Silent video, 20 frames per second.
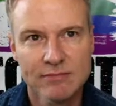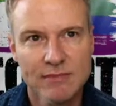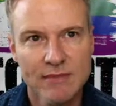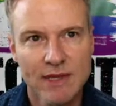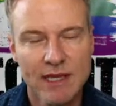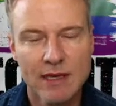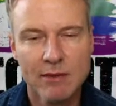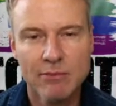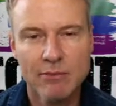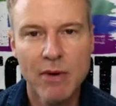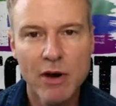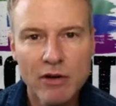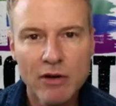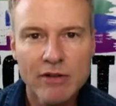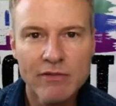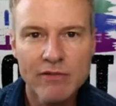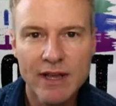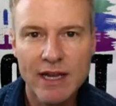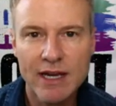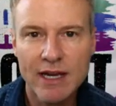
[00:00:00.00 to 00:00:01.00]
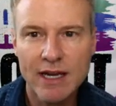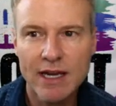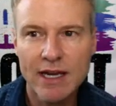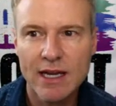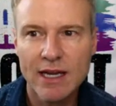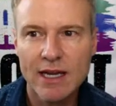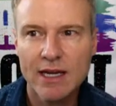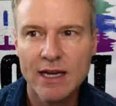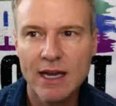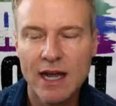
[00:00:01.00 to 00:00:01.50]
like
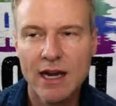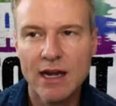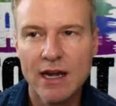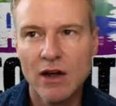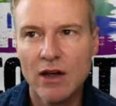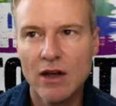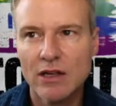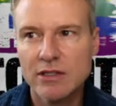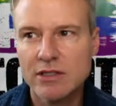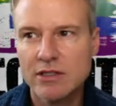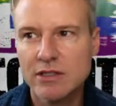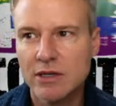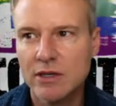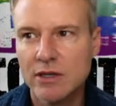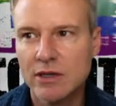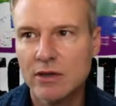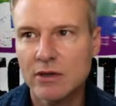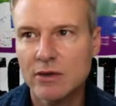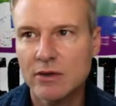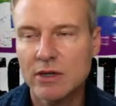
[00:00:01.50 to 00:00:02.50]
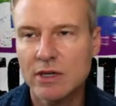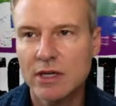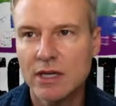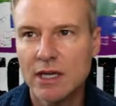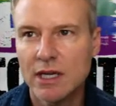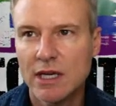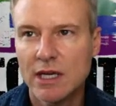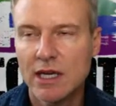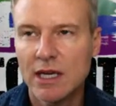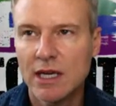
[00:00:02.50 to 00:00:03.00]
motivated and also
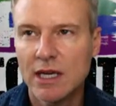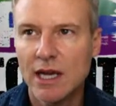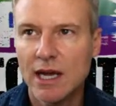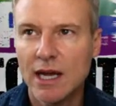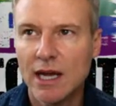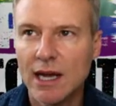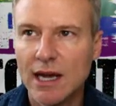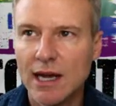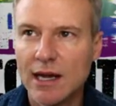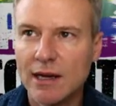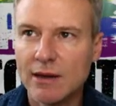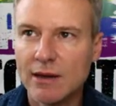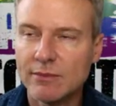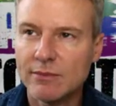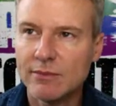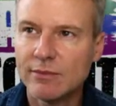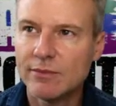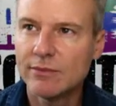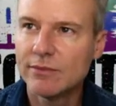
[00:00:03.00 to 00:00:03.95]
um,